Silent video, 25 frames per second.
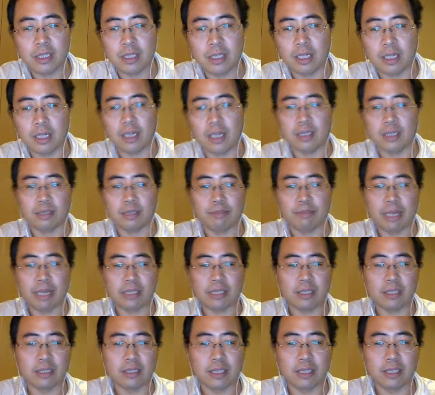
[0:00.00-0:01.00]
the
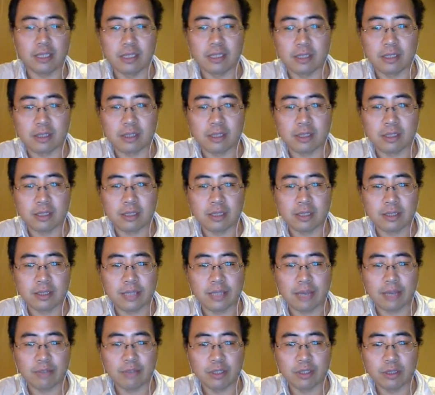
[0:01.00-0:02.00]
method is
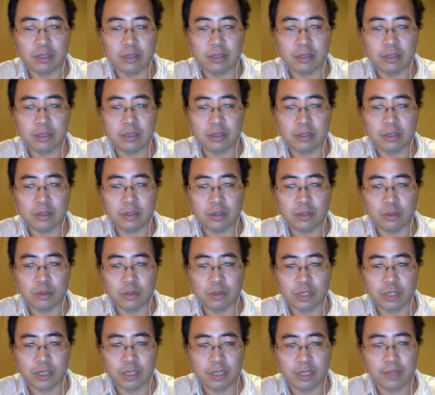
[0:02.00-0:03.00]
never
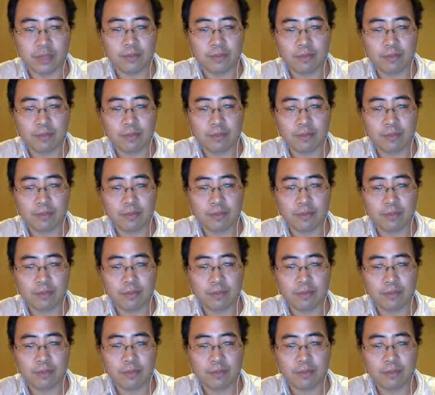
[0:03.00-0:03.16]
used.